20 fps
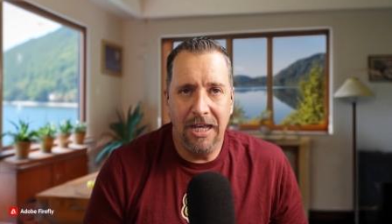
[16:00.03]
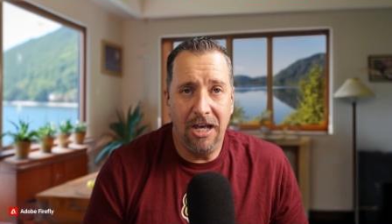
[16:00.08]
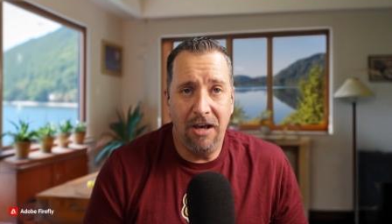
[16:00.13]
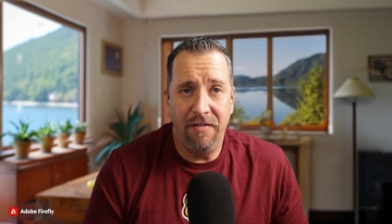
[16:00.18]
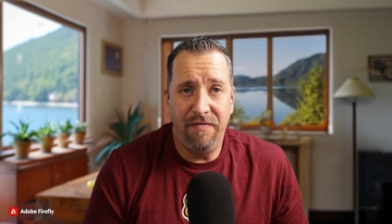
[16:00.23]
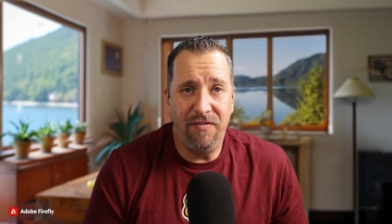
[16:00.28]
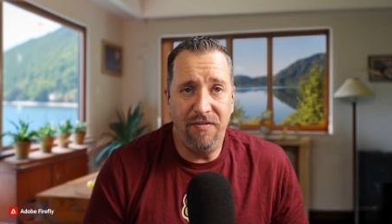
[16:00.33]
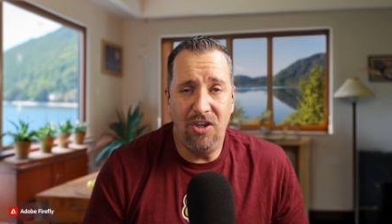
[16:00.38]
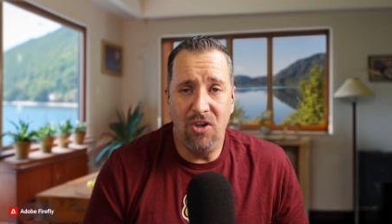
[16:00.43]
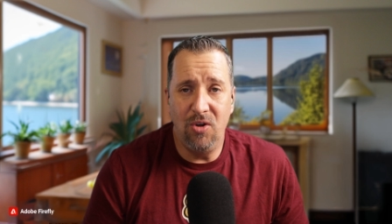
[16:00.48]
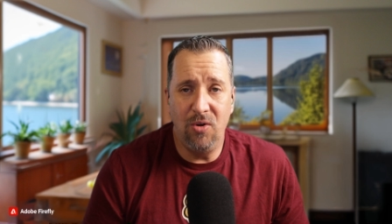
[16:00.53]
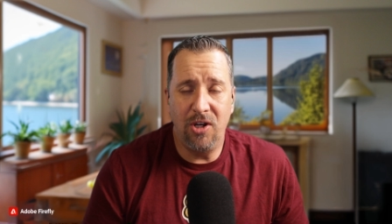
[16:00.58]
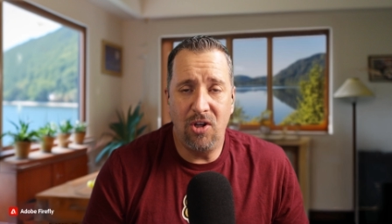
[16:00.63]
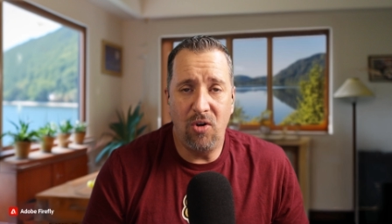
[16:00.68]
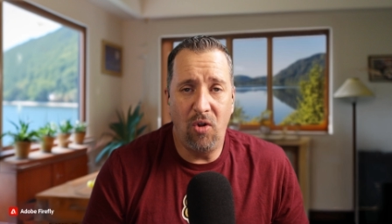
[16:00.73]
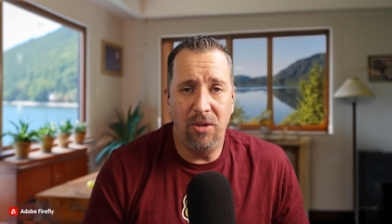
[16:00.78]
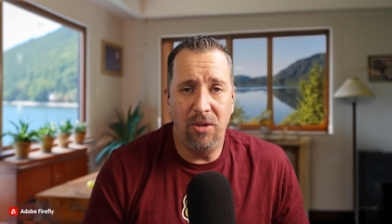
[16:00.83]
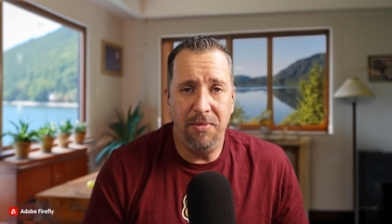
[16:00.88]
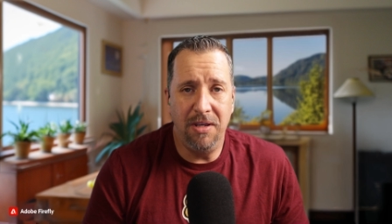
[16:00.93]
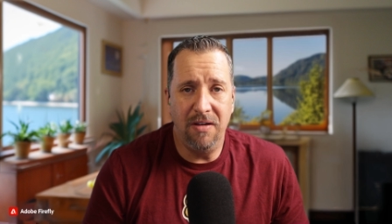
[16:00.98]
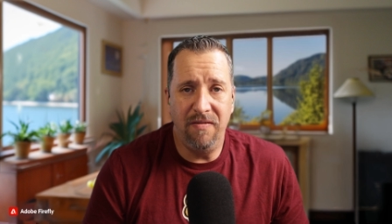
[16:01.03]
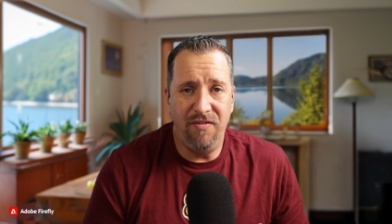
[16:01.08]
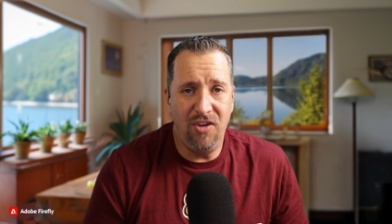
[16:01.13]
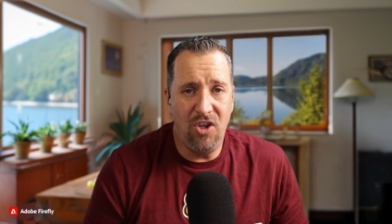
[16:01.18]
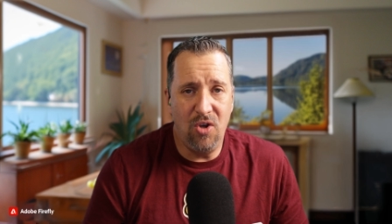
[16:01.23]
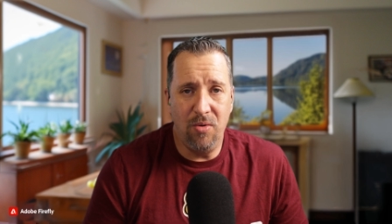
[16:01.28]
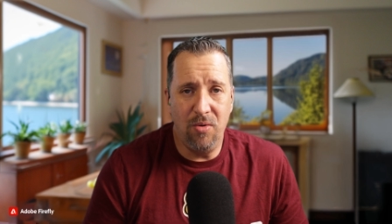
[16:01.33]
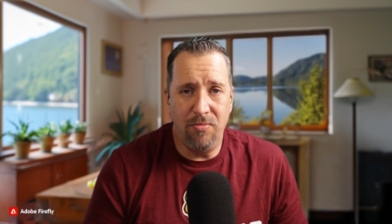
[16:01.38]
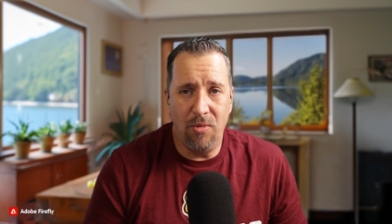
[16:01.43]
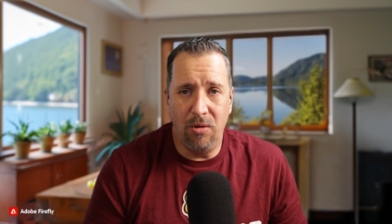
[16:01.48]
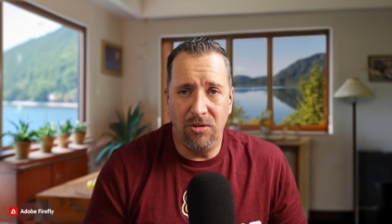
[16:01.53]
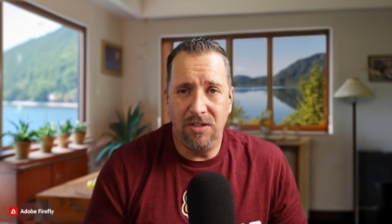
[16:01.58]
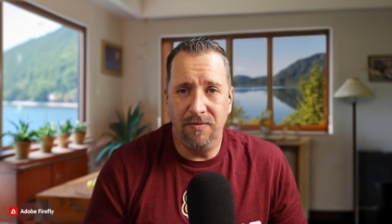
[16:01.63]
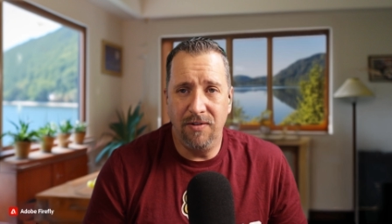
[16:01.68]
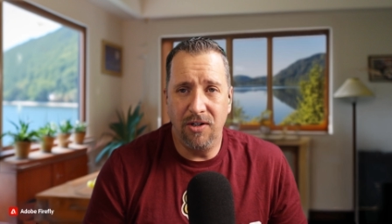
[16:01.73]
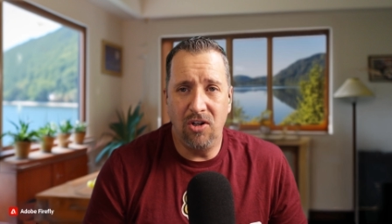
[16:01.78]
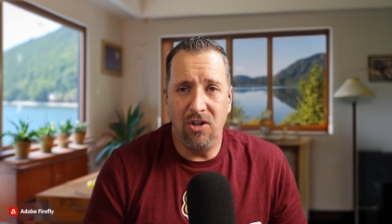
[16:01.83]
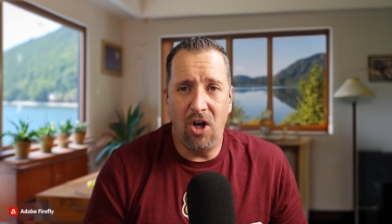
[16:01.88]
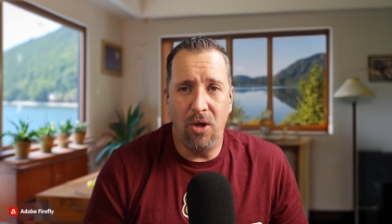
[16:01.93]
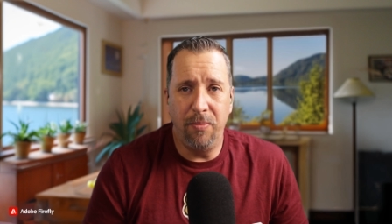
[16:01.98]
a few it could only be a few and most of
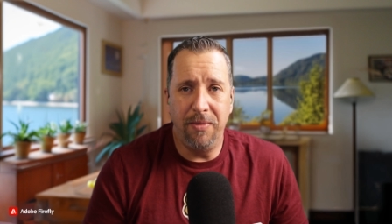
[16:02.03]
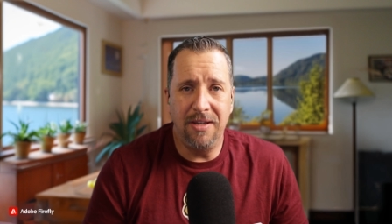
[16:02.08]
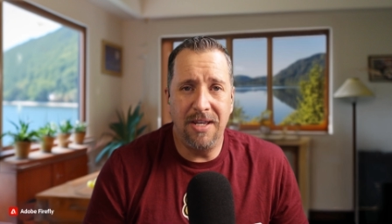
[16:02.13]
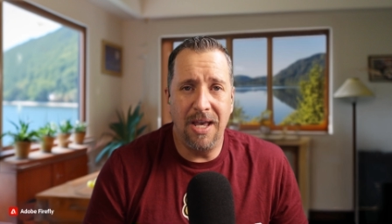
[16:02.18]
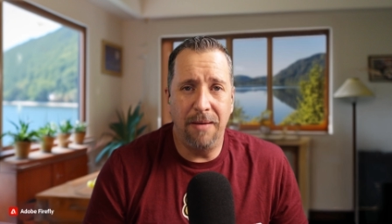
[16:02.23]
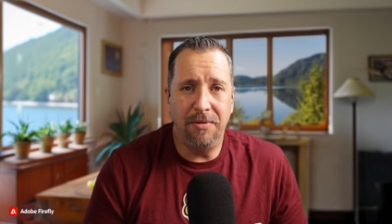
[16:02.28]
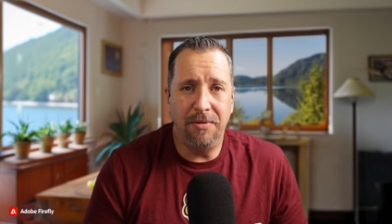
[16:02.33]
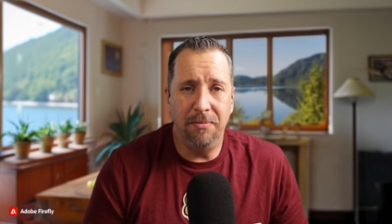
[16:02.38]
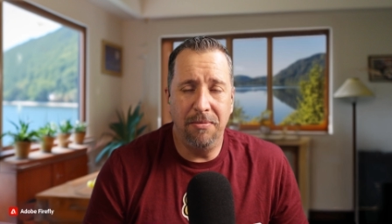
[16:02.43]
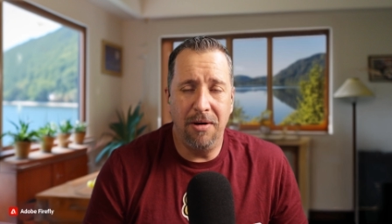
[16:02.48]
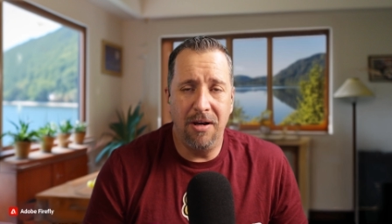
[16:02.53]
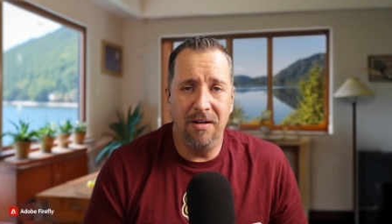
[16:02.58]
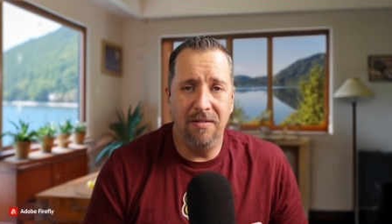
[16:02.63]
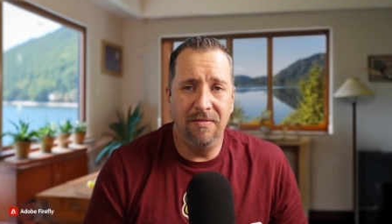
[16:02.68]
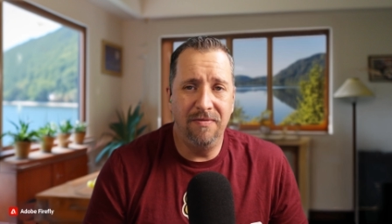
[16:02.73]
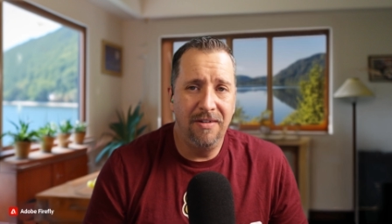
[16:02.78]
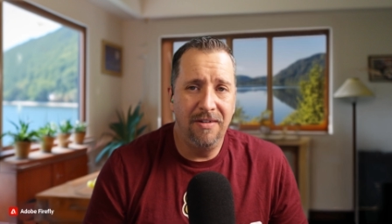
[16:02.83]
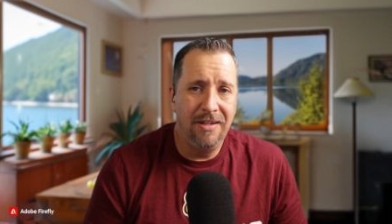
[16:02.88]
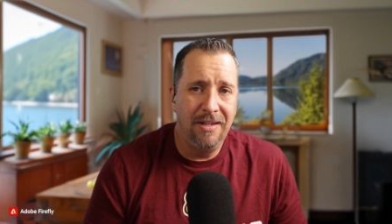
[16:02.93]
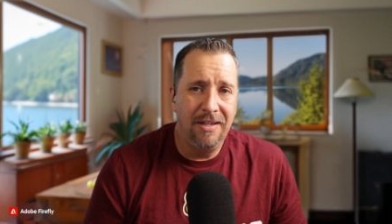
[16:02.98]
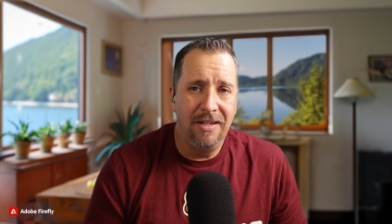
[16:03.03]
it could all be kept above